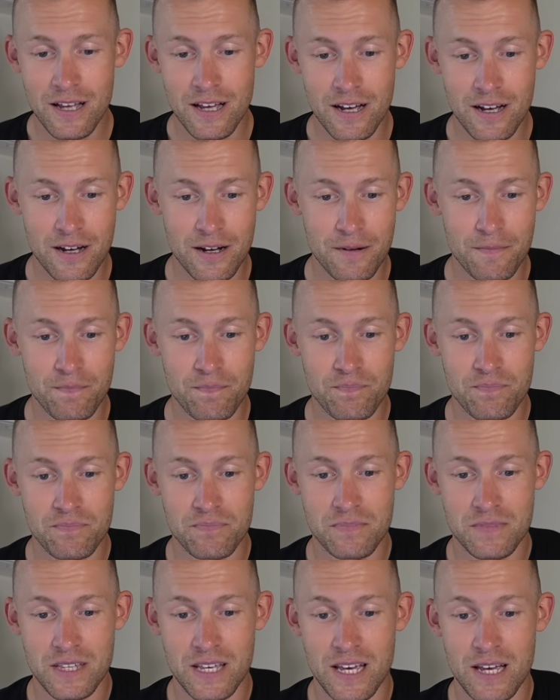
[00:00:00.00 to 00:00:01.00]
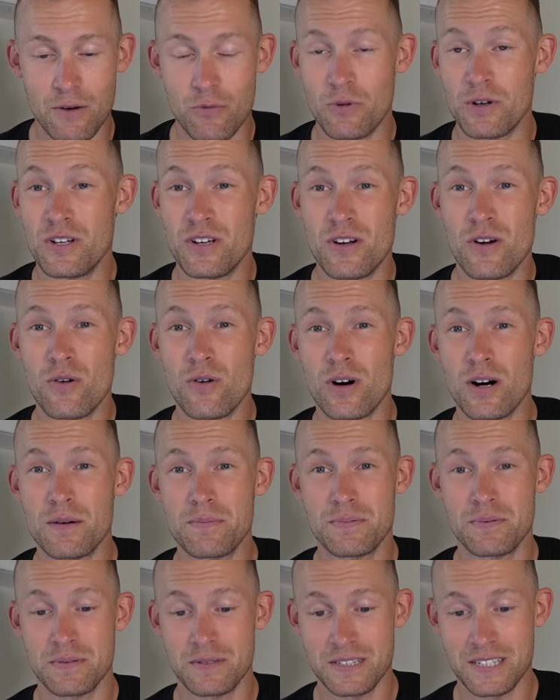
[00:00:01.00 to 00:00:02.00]
That when you go
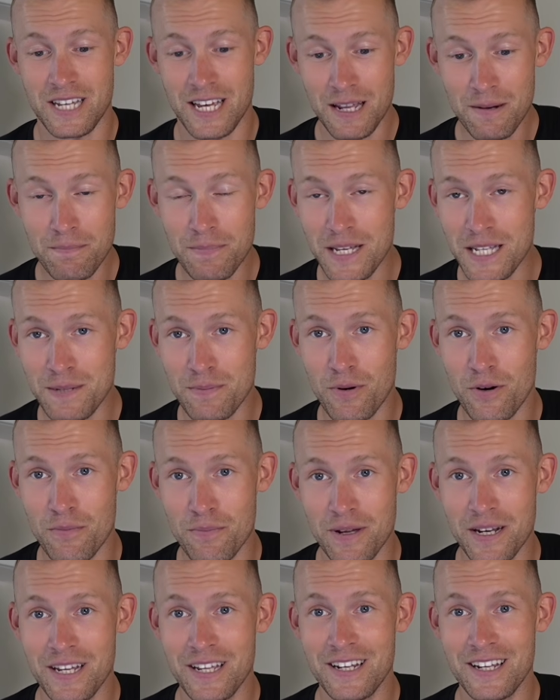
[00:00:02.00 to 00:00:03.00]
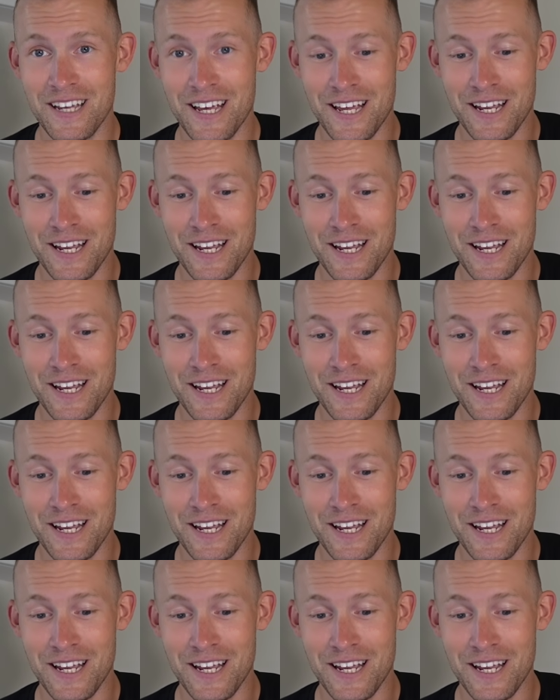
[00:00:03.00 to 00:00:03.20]
up 10 beats per minute,